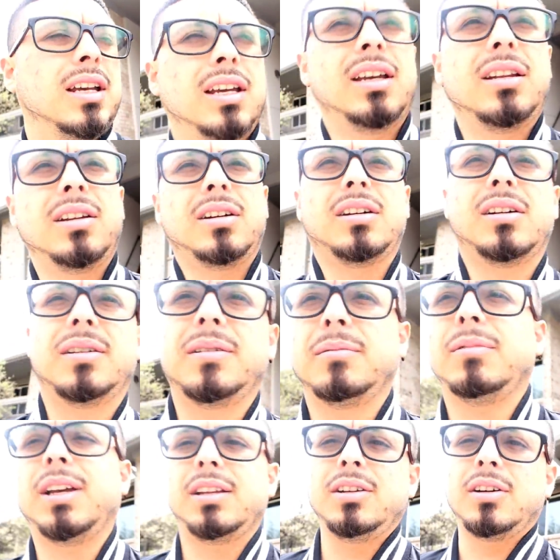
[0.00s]
And,
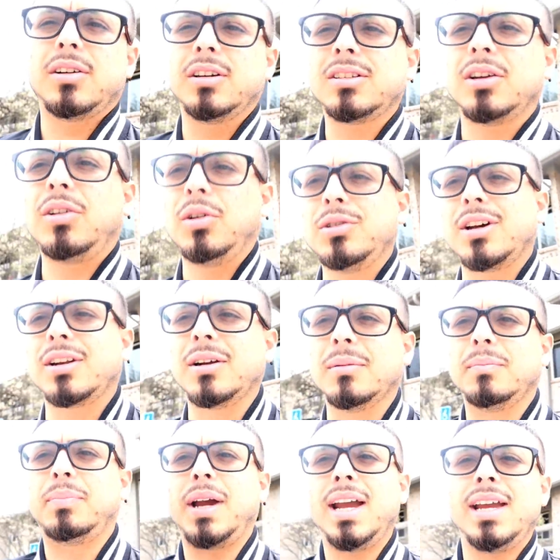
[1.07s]
wait, no, it's a whole nother
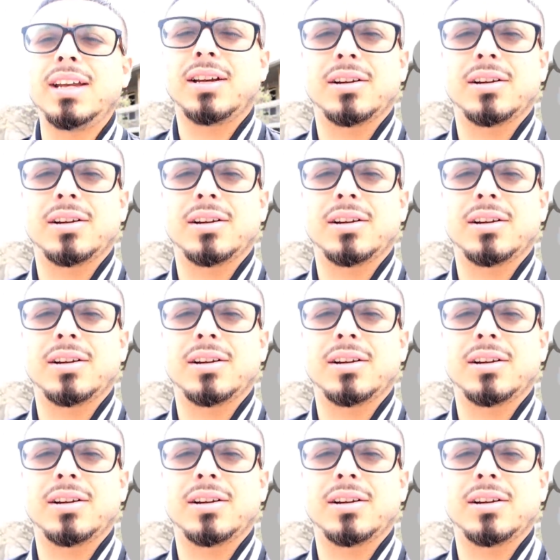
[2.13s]
bang.